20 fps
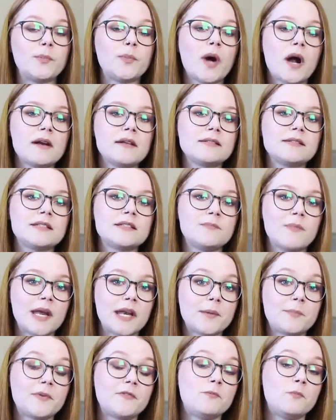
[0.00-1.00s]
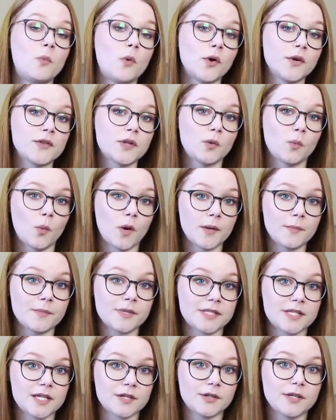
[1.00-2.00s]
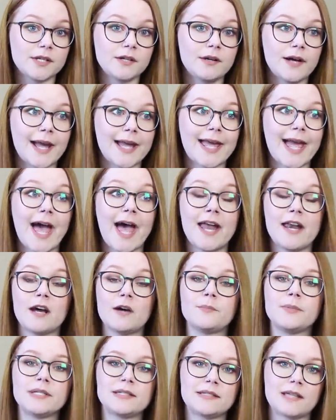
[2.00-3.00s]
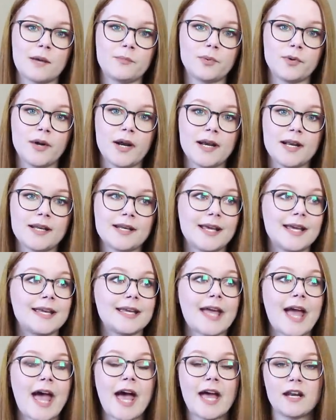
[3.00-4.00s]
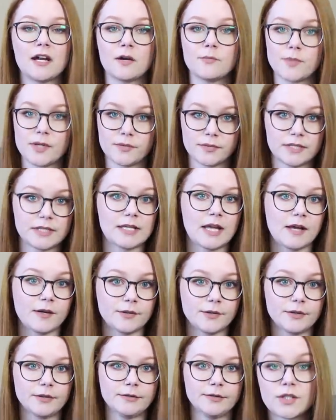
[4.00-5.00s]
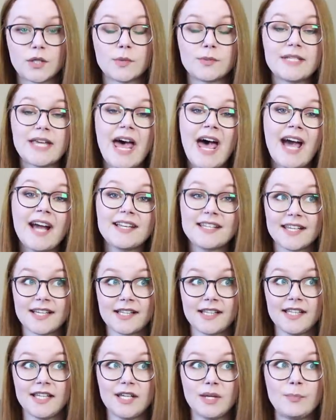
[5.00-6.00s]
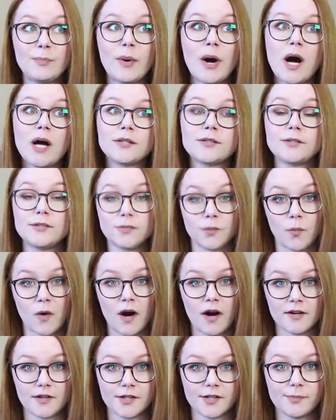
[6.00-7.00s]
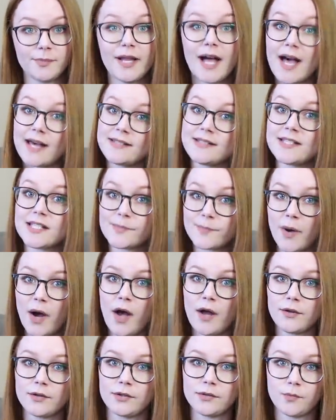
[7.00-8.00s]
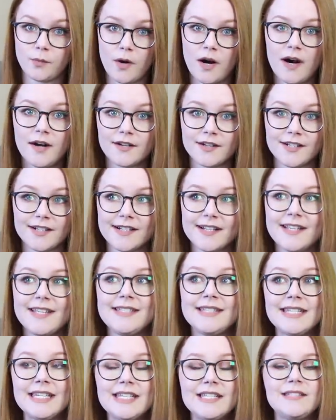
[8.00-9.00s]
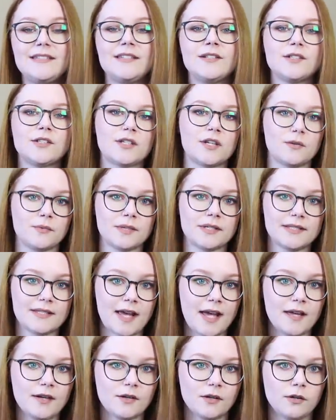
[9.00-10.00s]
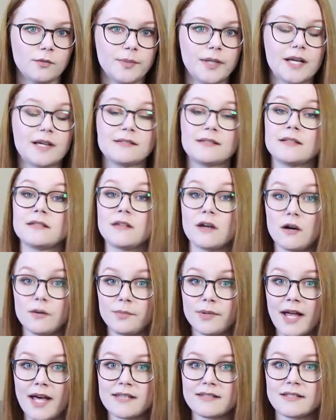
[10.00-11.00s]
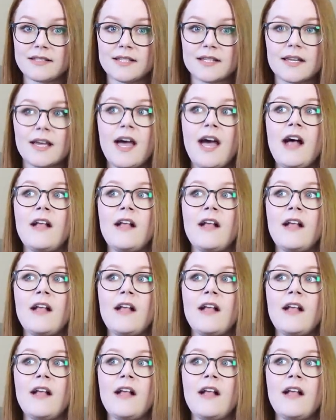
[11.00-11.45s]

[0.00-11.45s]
a product is made up of more than one material and cannot be separated, it cannot be recycled. So technically, bottled water, plastic bottled water, is easier to recycle because it's all plastic